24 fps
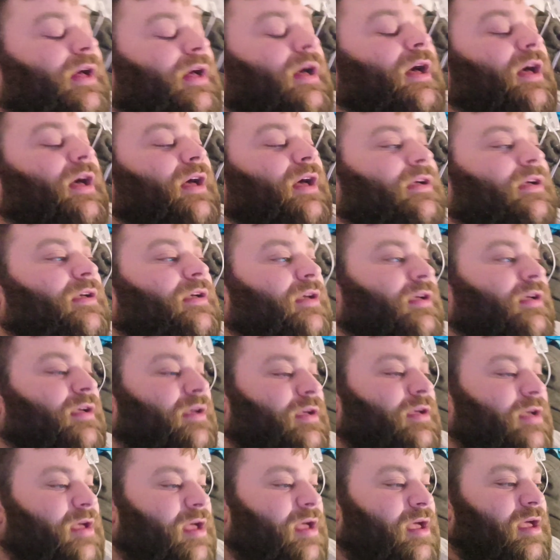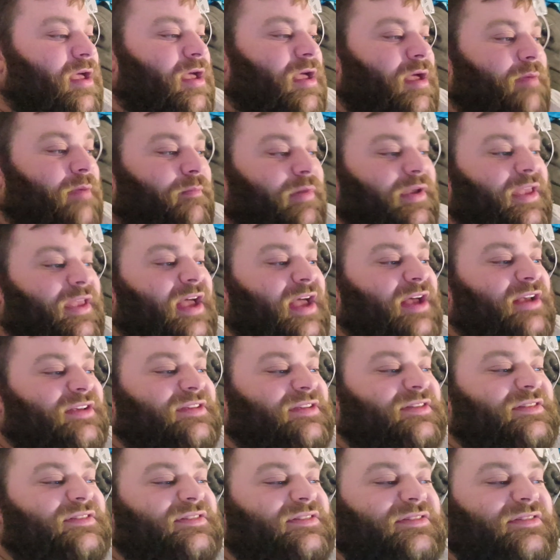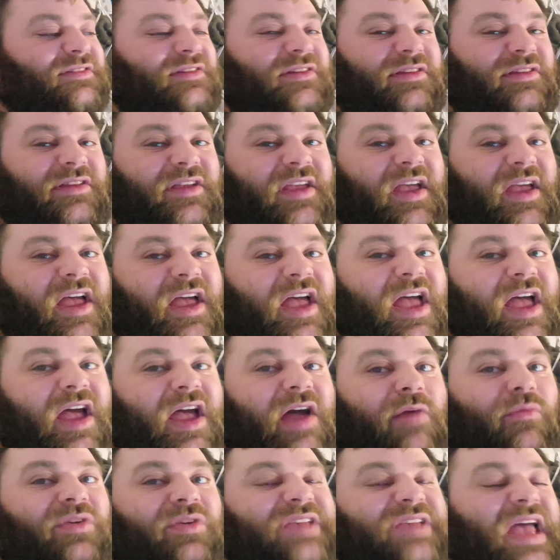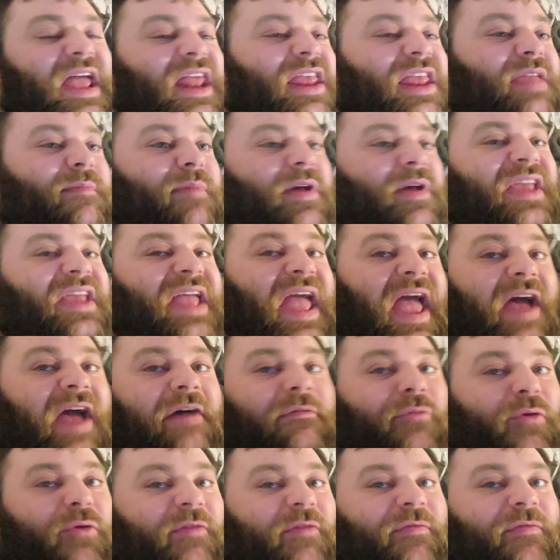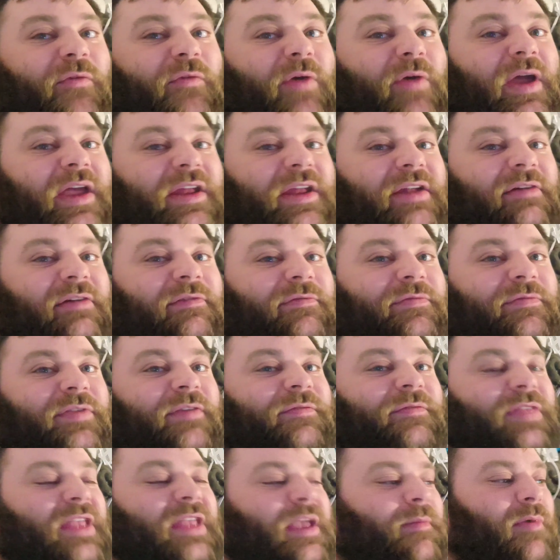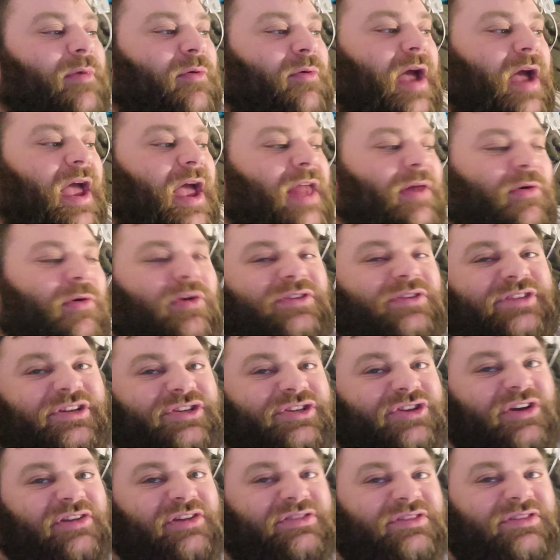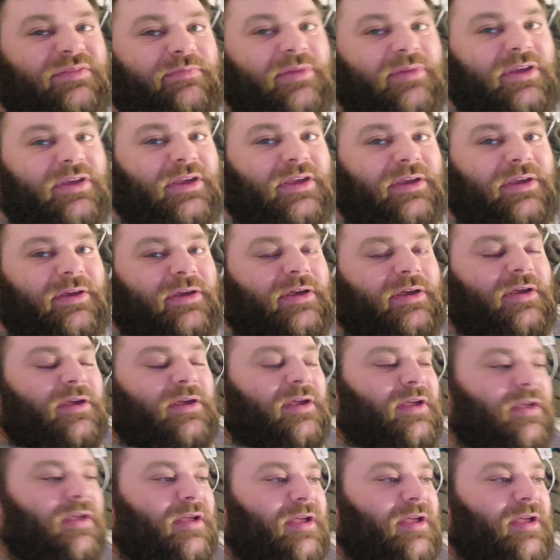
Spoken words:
me, But yes, was anybody ever afraid of the Nemo ride, or is it just me?